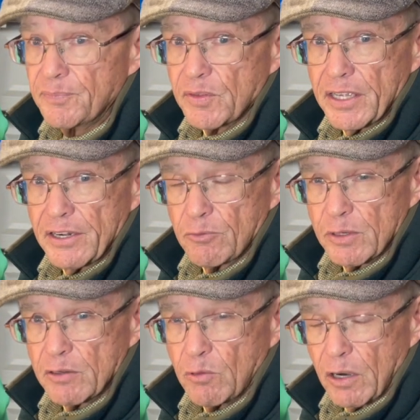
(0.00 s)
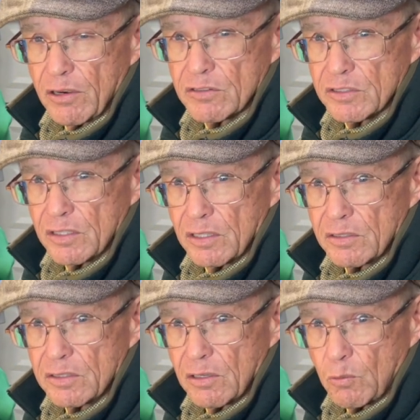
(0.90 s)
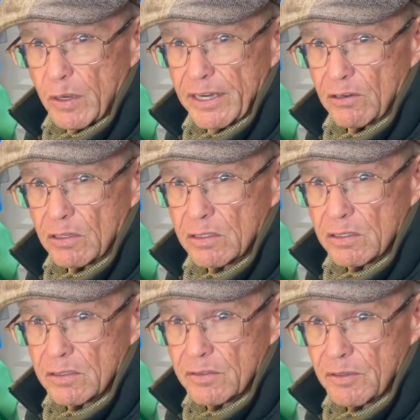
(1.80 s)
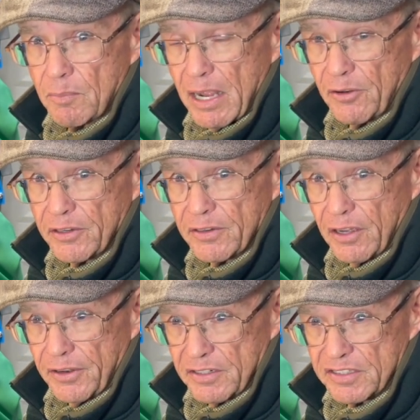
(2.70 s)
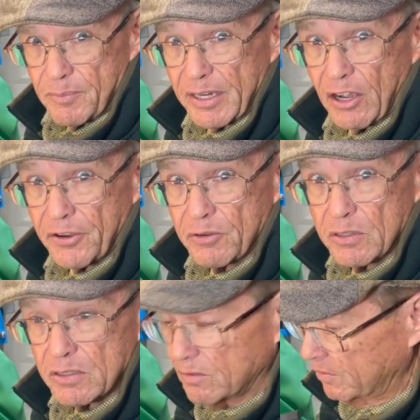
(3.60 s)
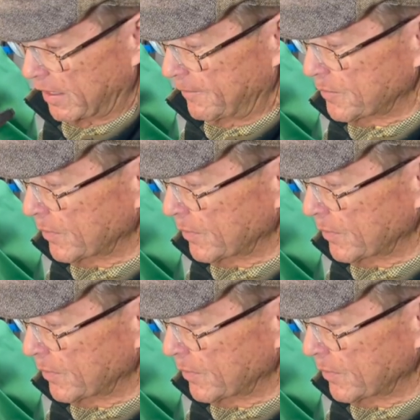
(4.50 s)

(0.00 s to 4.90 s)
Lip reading: and it requires a rail to mount it on a semi-auto. Okay,